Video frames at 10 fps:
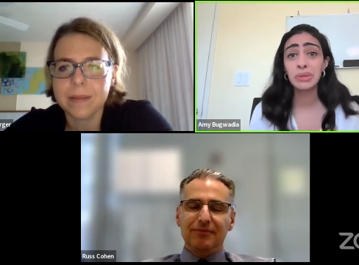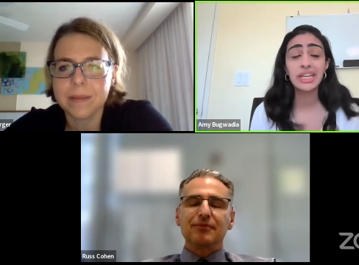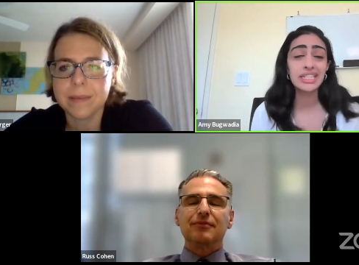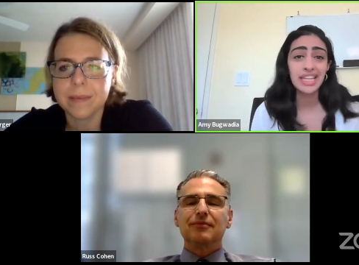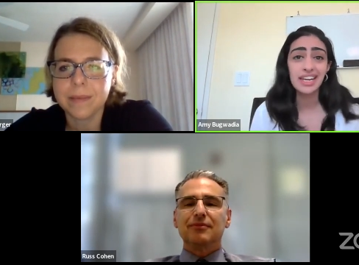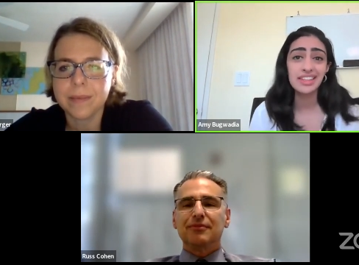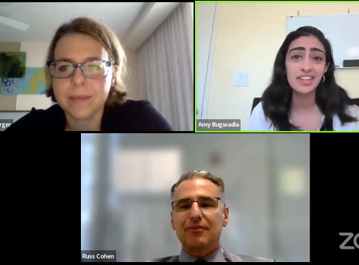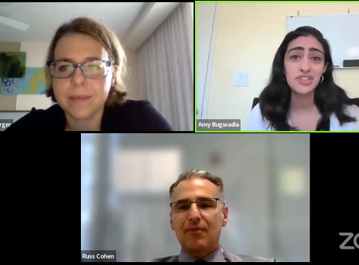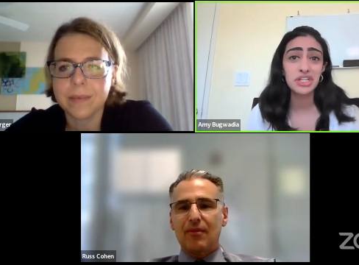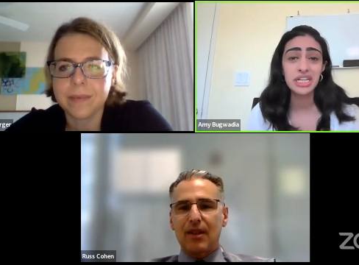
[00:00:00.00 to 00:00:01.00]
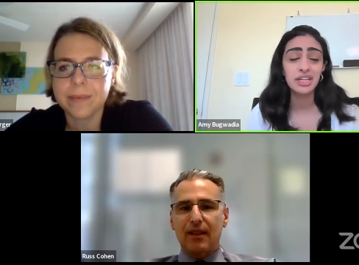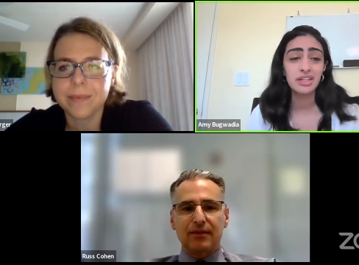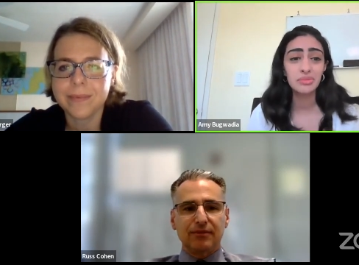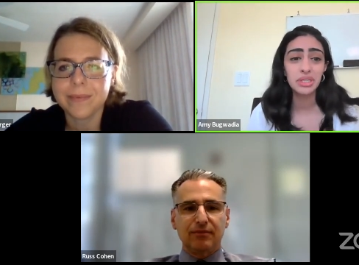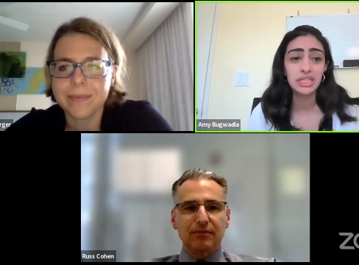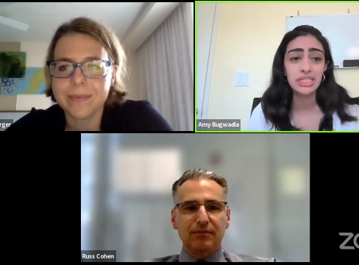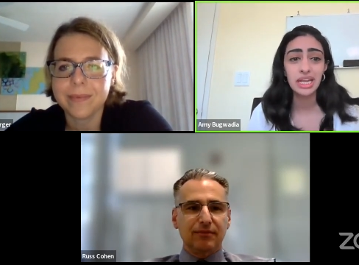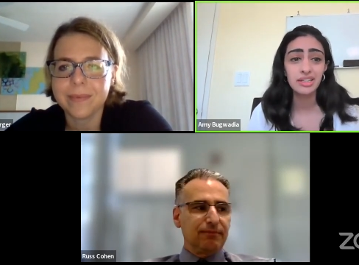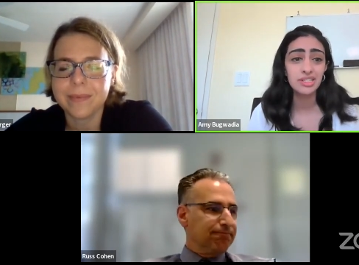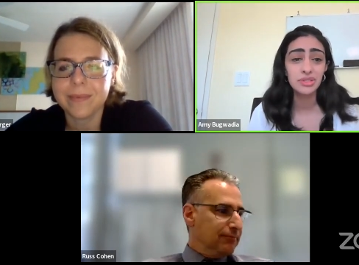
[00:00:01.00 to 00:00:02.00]
Speaker 1: really excited that you're here and we're
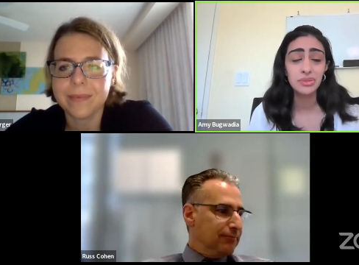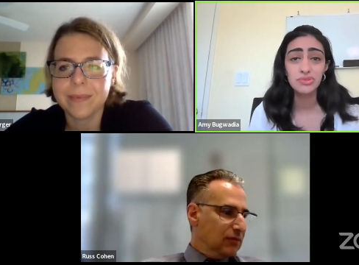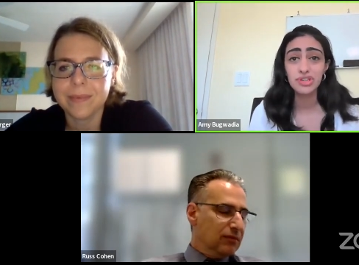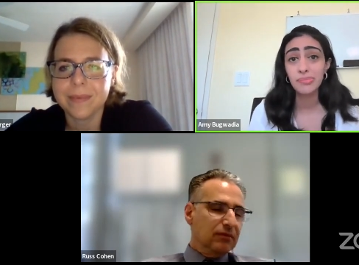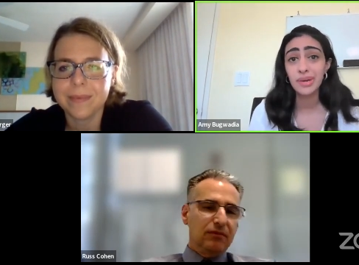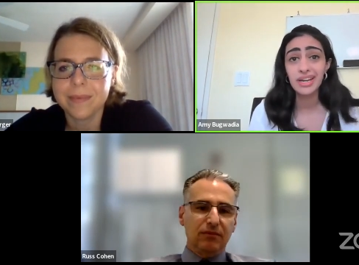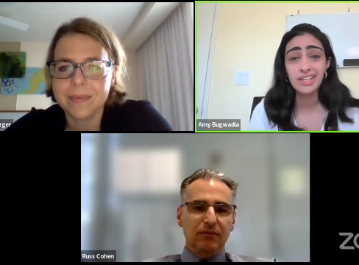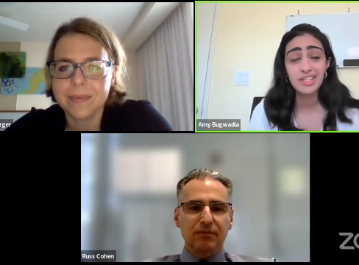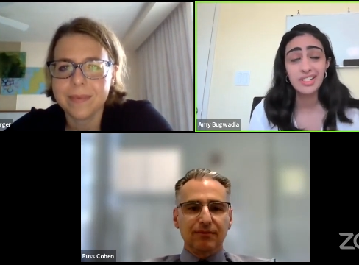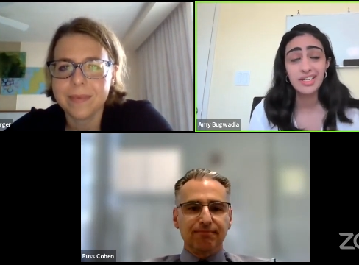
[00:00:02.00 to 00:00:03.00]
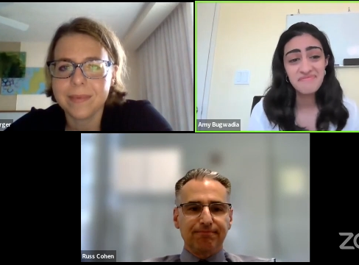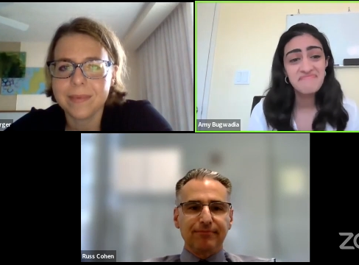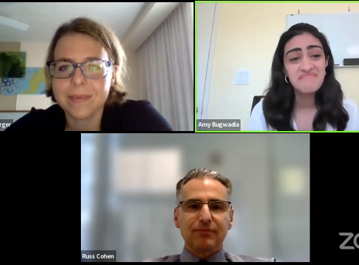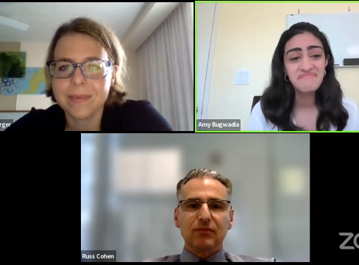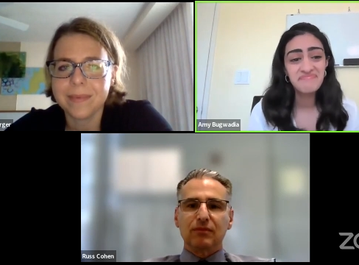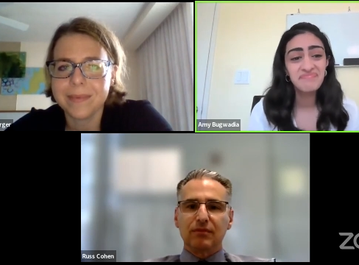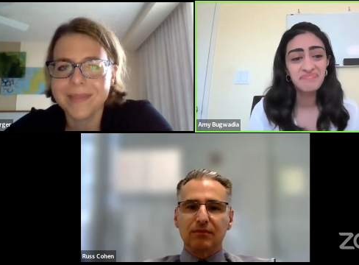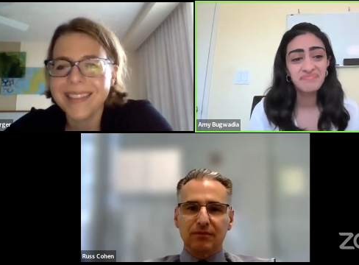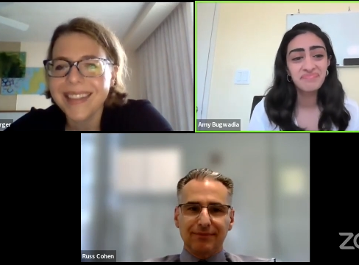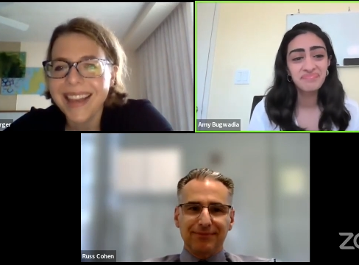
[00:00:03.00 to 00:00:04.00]
excited to jump right into it.
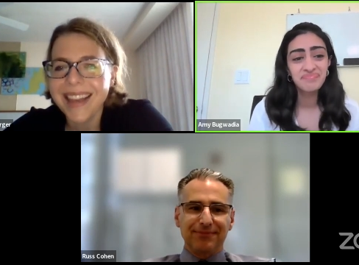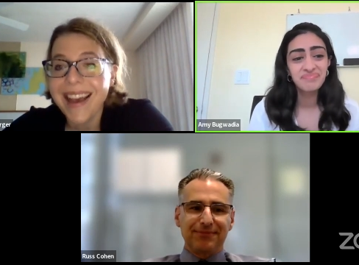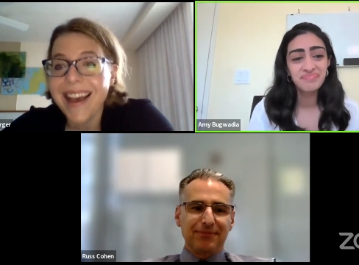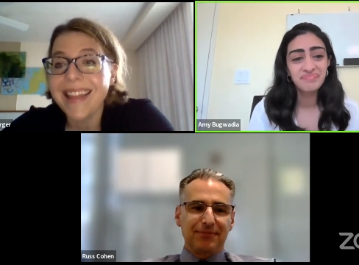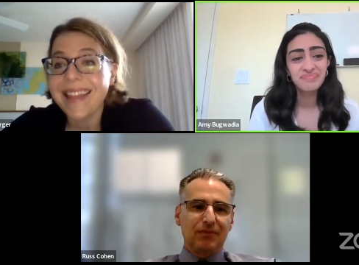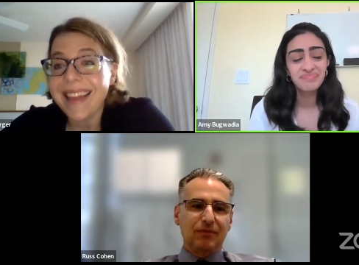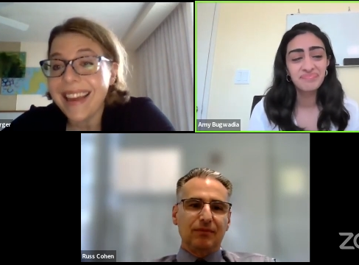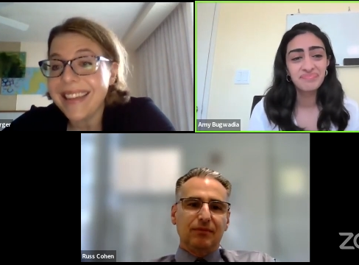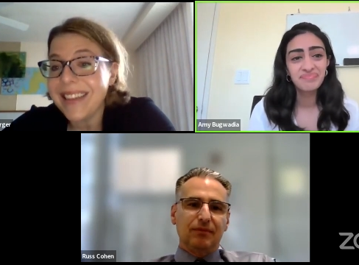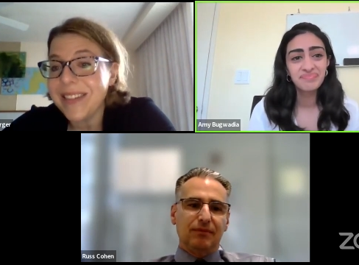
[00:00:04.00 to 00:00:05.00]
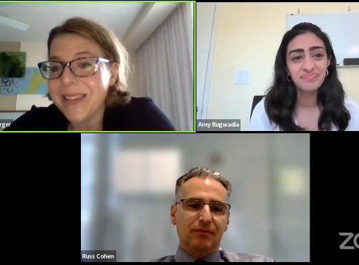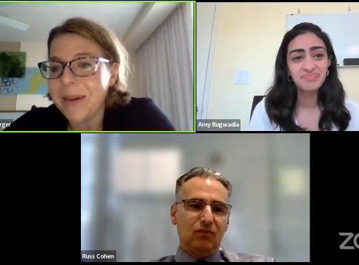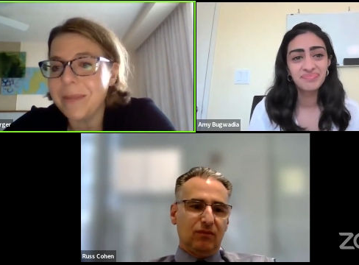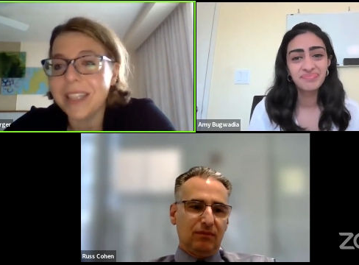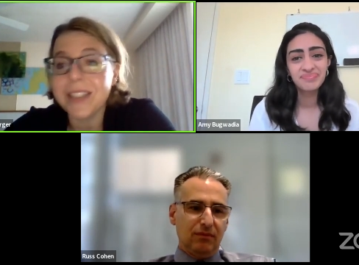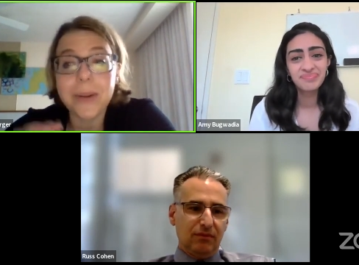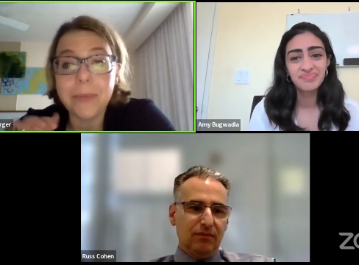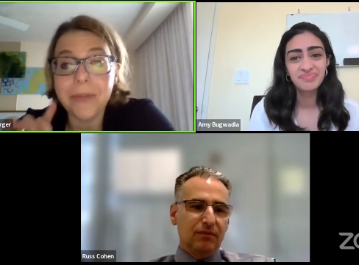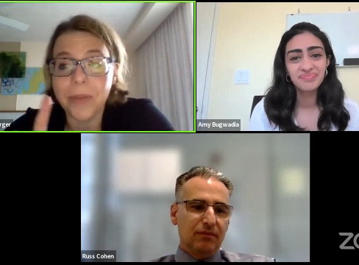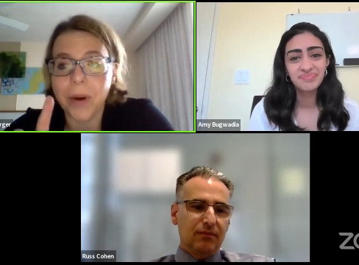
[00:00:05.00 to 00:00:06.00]
Thank you
Speaker 2: so much. So,
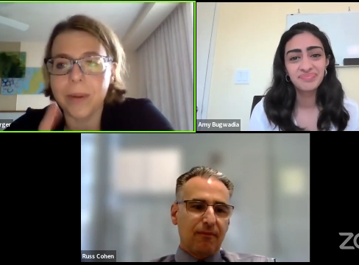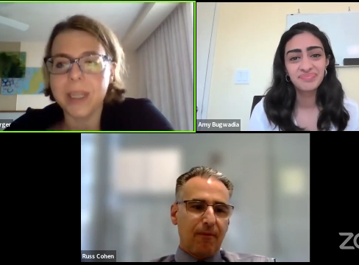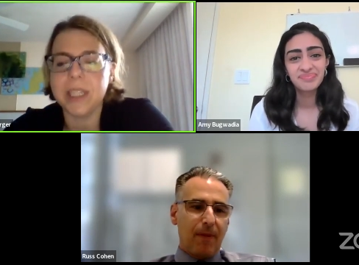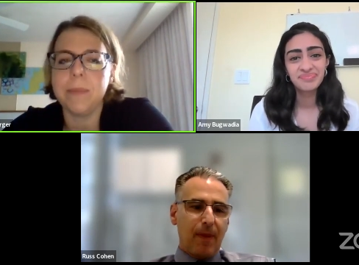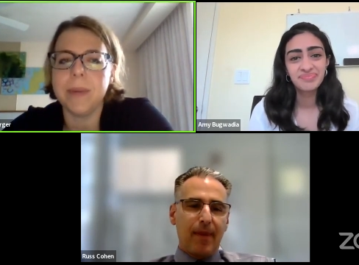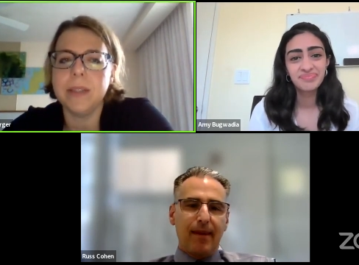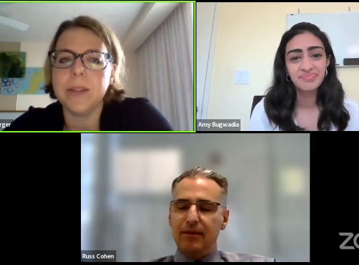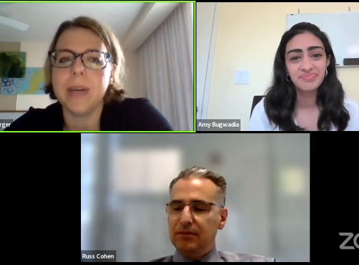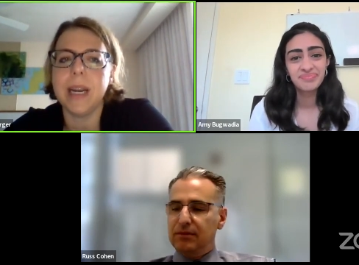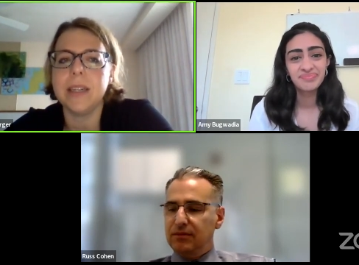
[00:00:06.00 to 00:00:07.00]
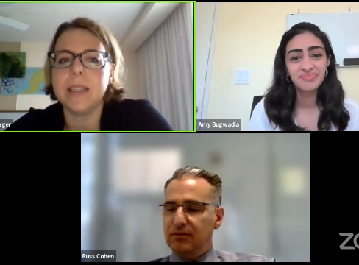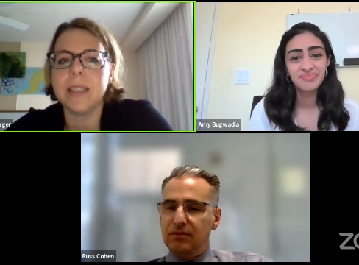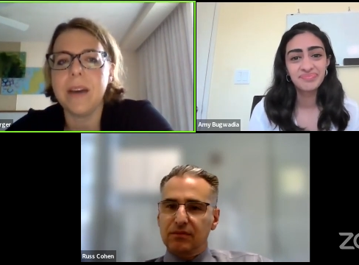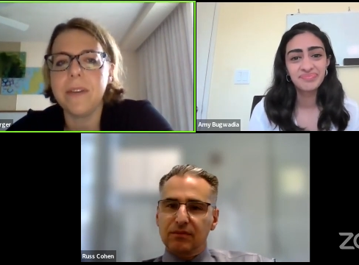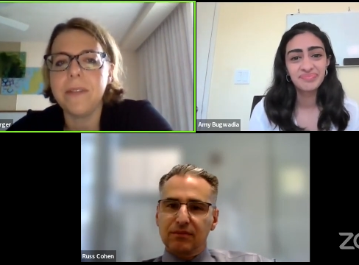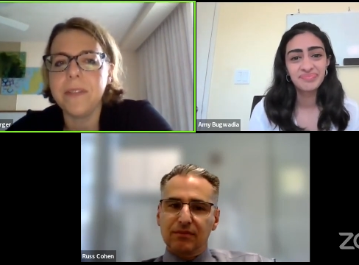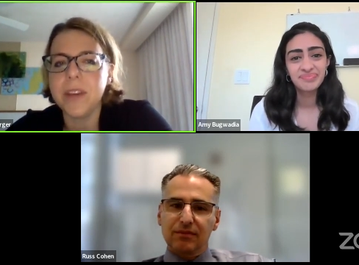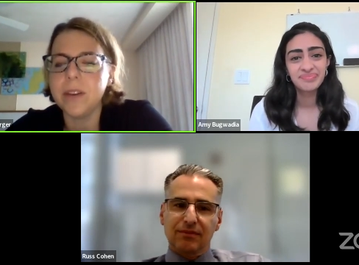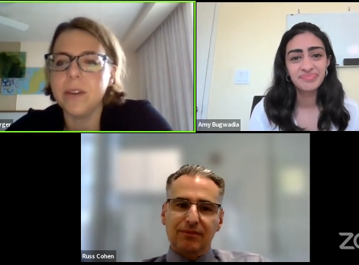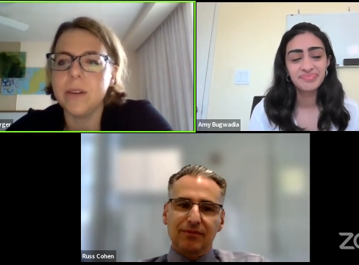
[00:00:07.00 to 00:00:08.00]
before we jump into it, I just have a
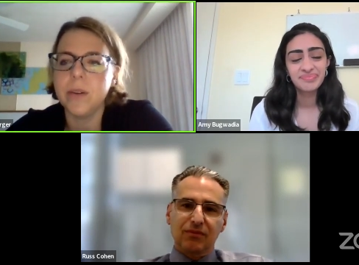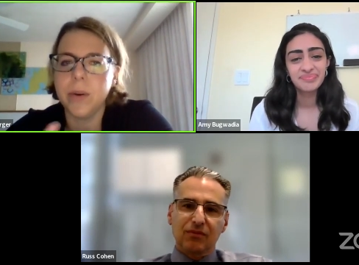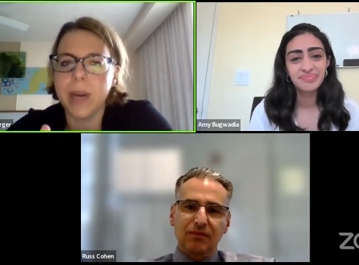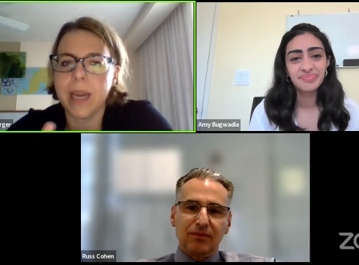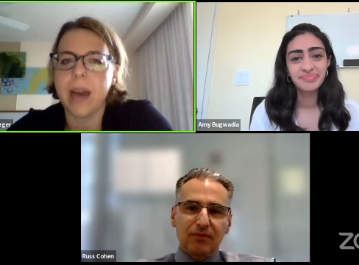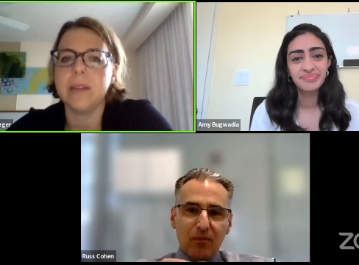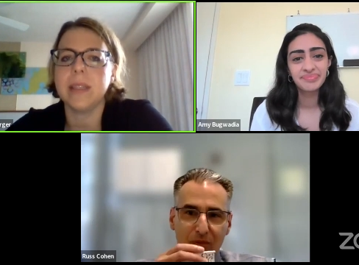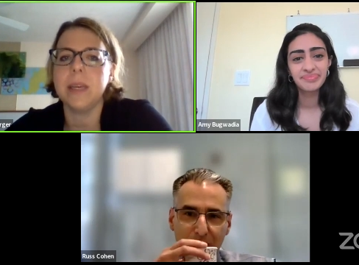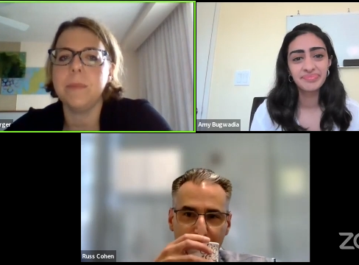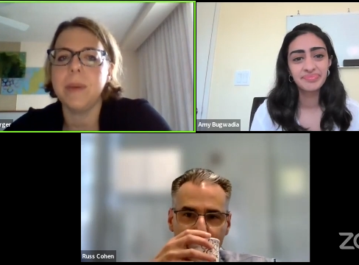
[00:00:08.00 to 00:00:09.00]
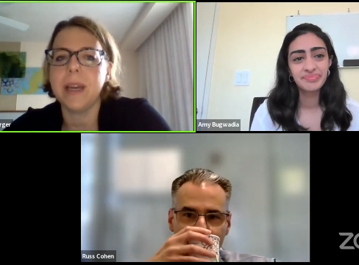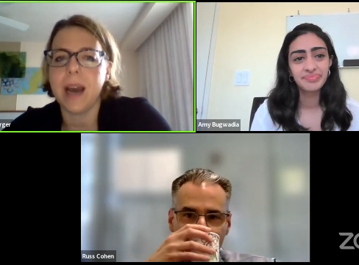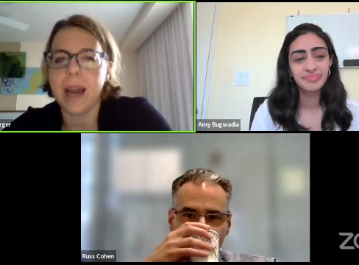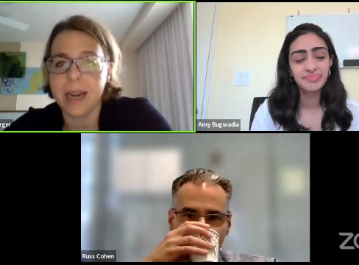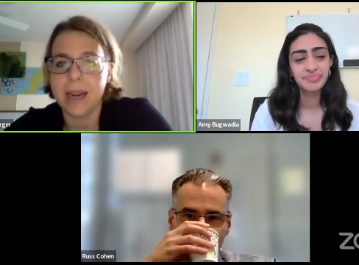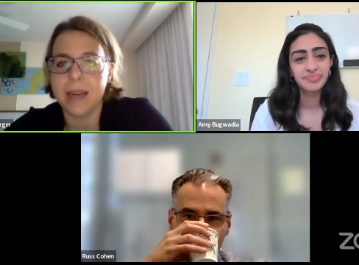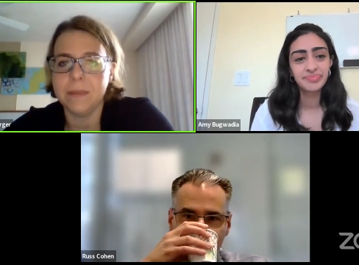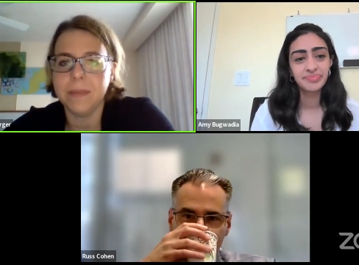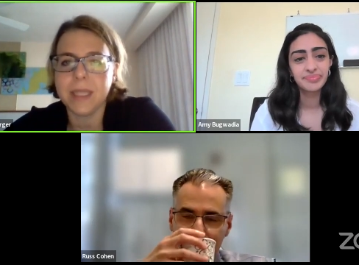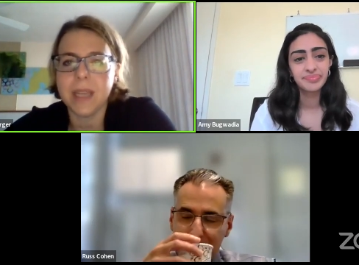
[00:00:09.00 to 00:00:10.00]
few quick housekeeping
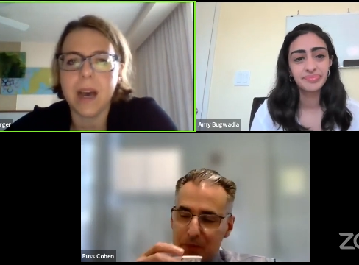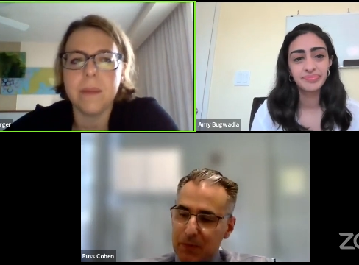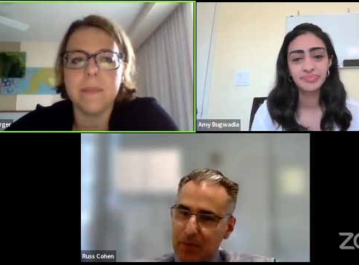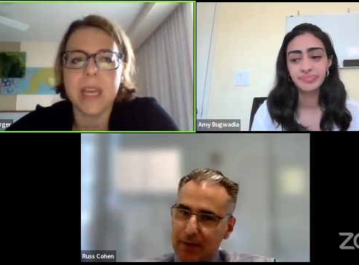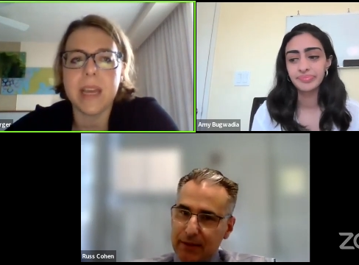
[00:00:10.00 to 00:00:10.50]
items. Um, the